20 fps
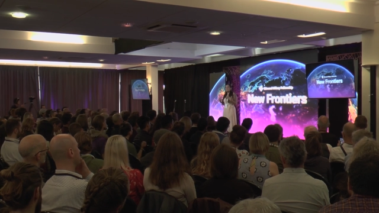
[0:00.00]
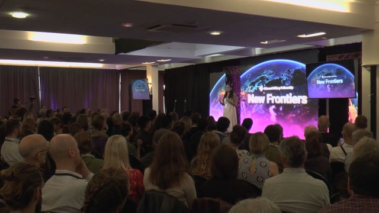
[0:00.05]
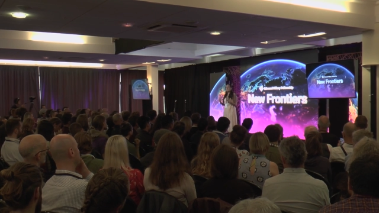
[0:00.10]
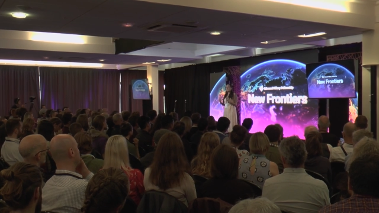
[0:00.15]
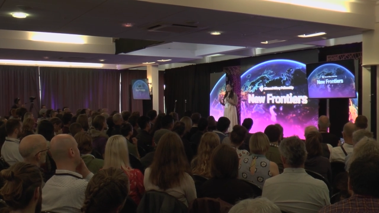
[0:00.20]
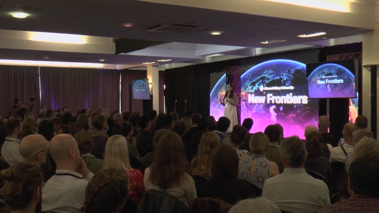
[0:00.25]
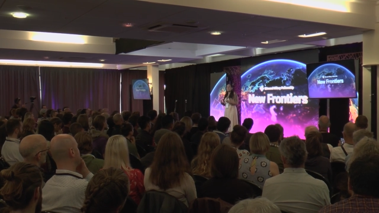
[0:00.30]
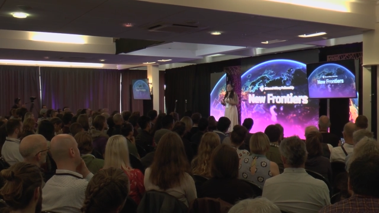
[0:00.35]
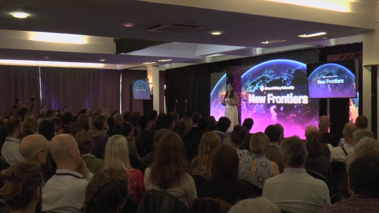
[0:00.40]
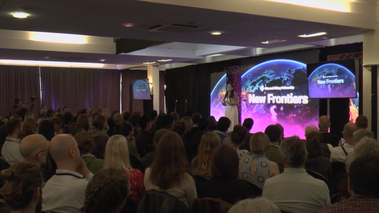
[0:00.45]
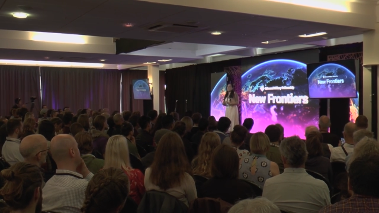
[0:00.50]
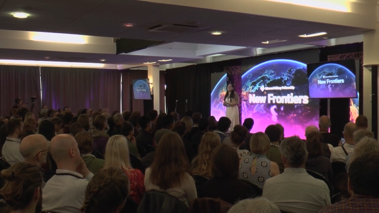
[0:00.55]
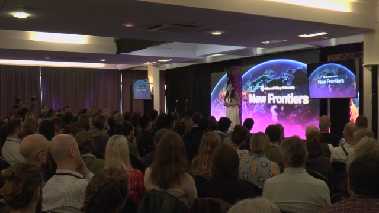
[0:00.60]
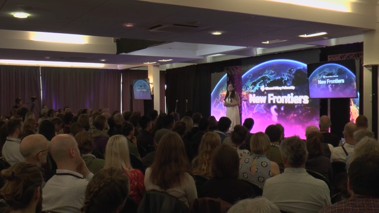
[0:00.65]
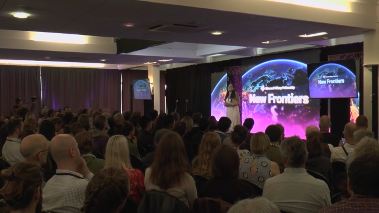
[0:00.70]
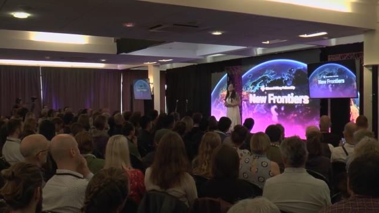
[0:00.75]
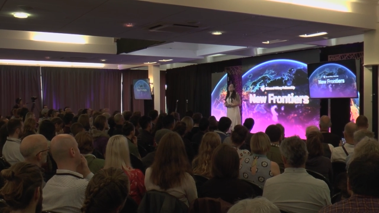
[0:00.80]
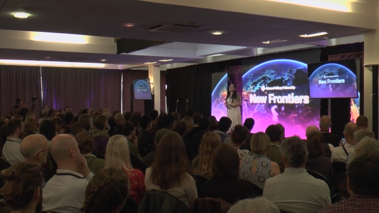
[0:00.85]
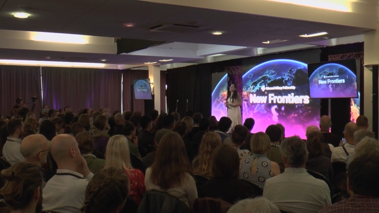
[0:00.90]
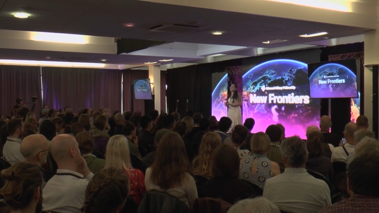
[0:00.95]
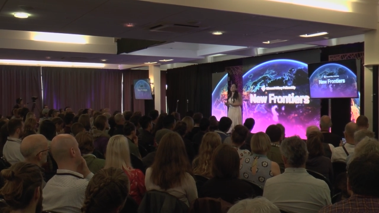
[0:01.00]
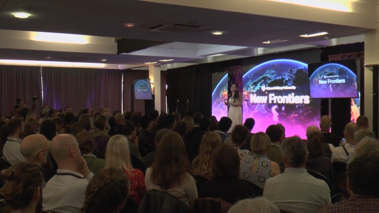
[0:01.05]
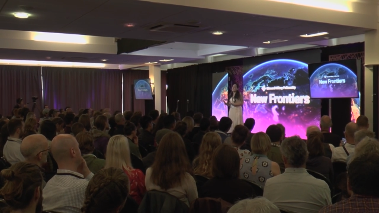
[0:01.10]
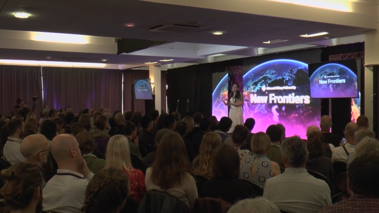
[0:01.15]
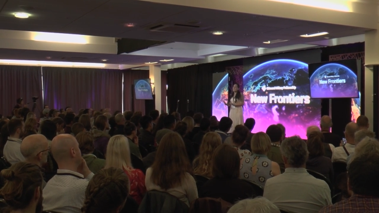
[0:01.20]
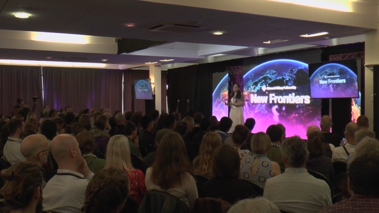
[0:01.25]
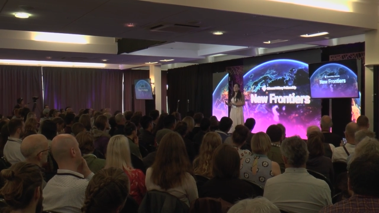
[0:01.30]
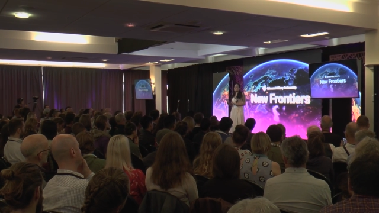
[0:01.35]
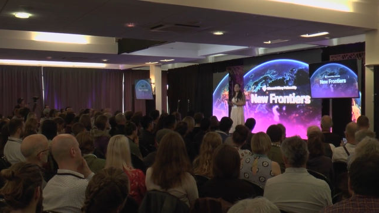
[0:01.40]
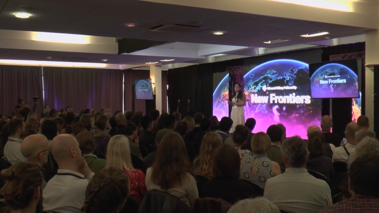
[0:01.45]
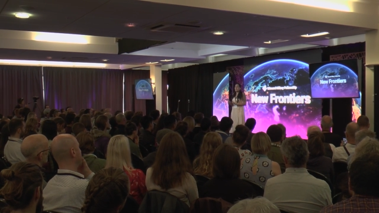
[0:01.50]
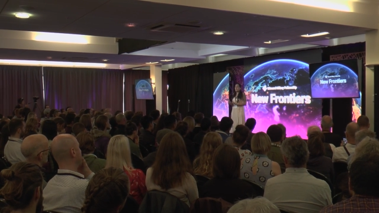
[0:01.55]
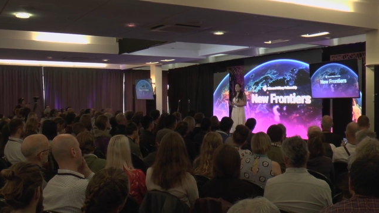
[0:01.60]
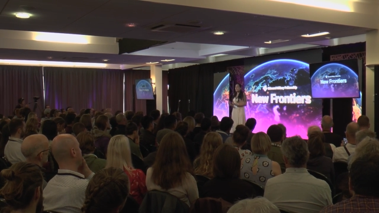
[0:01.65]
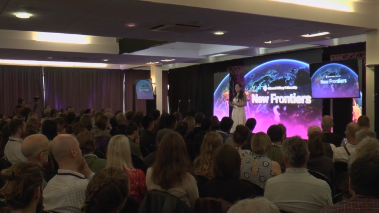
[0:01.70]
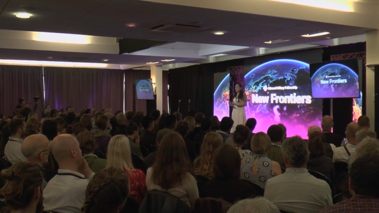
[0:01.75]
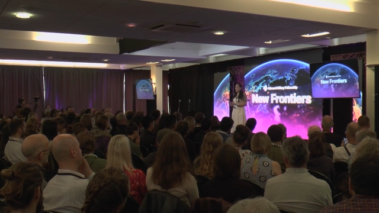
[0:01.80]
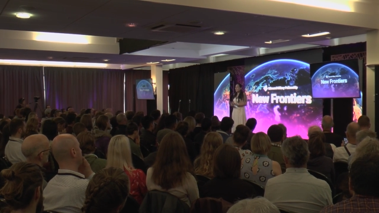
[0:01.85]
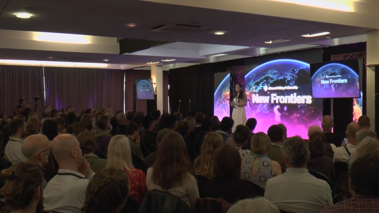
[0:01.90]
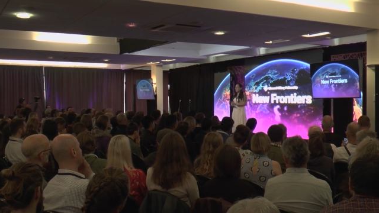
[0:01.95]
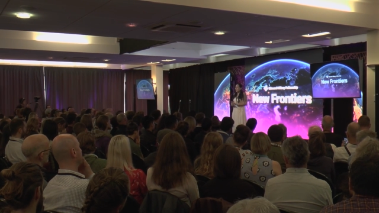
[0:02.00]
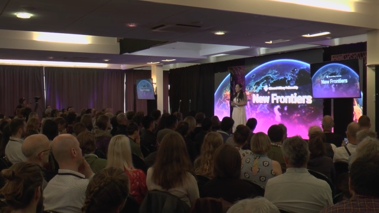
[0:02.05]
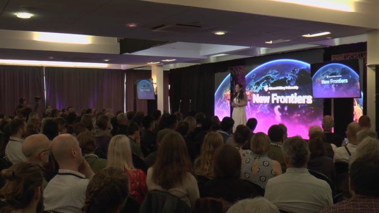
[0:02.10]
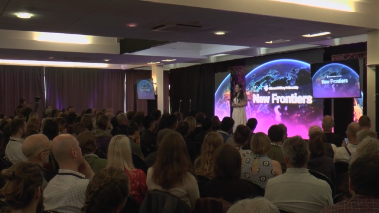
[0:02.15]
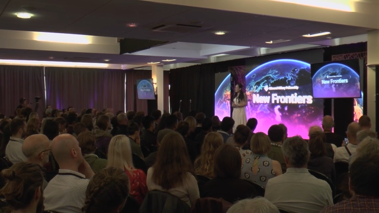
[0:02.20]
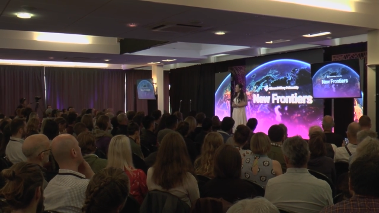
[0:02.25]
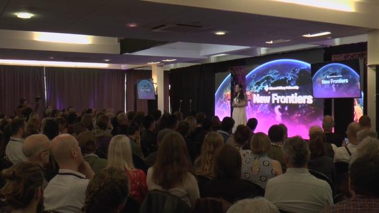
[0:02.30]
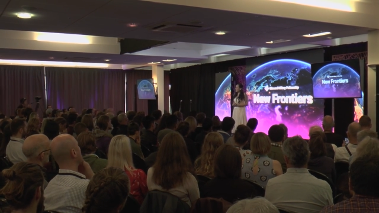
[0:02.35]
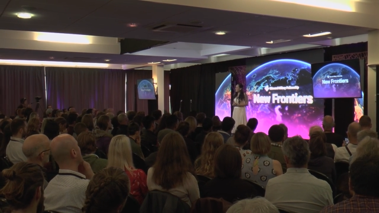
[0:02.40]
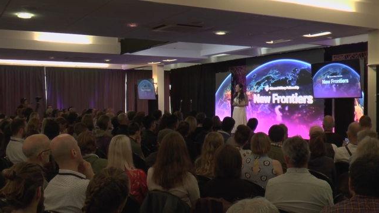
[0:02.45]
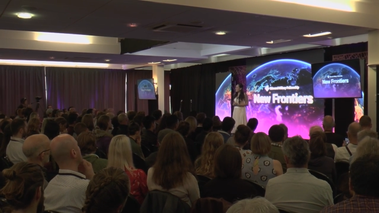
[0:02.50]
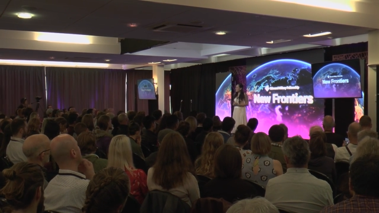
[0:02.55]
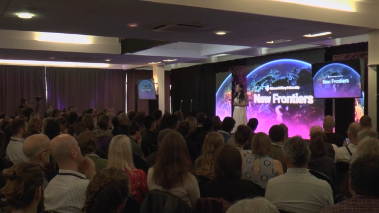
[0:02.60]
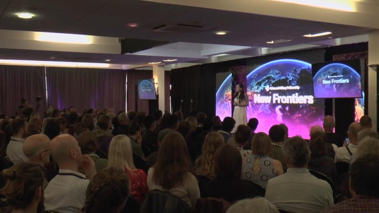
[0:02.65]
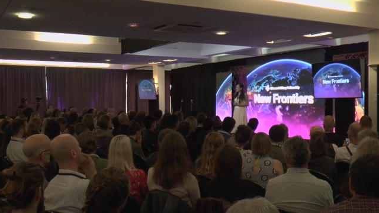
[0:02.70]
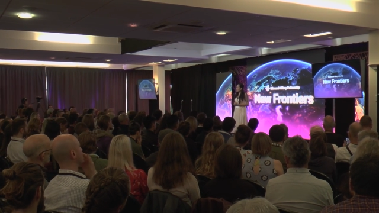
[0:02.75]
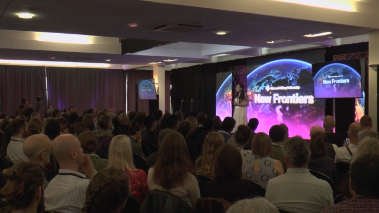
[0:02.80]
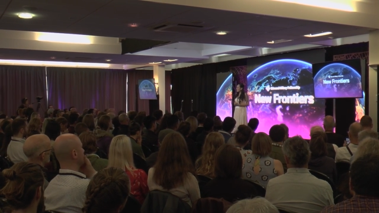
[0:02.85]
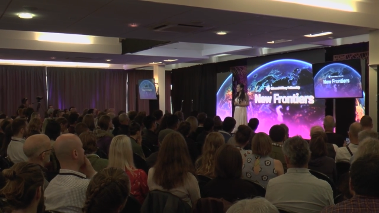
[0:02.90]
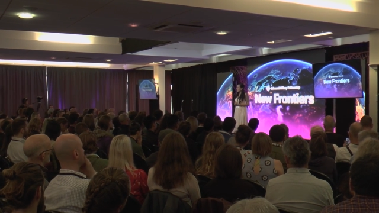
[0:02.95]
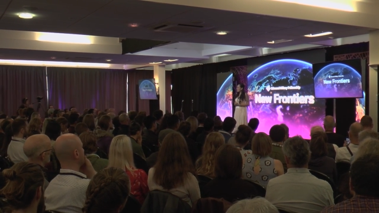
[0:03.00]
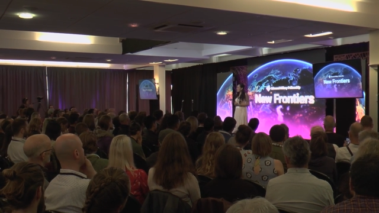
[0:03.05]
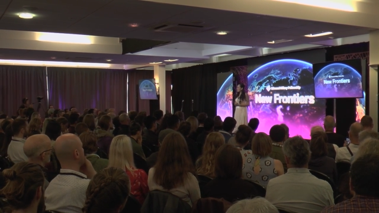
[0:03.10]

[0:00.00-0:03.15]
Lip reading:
Nobody's mouth can be seen.